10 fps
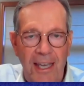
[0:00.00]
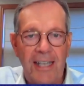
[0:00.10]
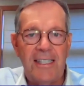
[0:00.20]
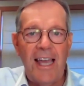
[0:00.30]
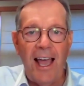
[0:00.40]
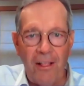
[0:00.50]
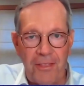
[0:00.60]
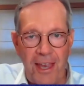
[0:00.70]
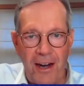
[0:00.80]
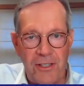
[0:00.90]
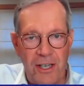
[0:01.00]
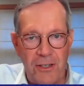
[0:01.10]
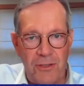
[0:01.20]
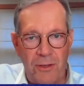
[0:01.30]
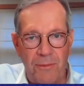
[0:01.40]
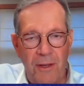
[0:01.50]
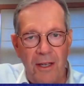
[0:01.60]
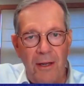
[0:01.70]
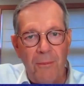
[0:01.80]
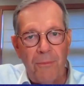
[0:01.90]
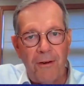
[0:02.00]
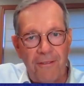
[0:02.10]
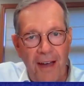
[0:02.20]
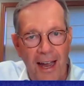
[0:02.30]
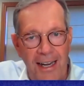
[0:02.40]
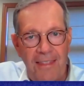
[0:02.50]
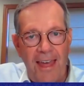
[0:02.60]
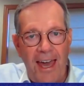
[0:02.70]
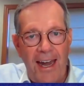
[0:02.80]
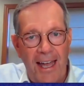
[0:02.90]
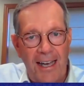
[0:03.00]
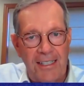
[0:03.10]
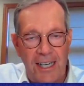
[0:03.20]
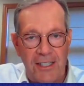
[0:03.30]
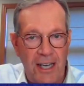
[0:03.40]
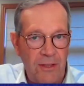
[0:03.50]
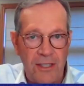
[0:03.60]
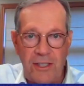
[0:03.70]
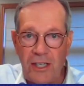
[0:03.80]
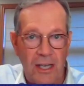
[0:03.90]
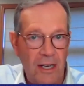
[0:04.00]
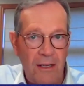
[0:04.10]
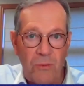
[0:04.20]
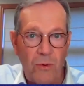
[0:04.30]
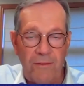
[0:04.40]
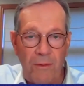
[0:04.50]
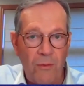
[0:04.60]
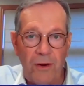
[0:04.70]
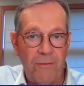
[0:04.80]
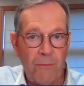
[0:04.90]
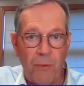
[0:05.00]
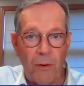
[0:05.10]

It's the healthcare system providing that access. Now, we've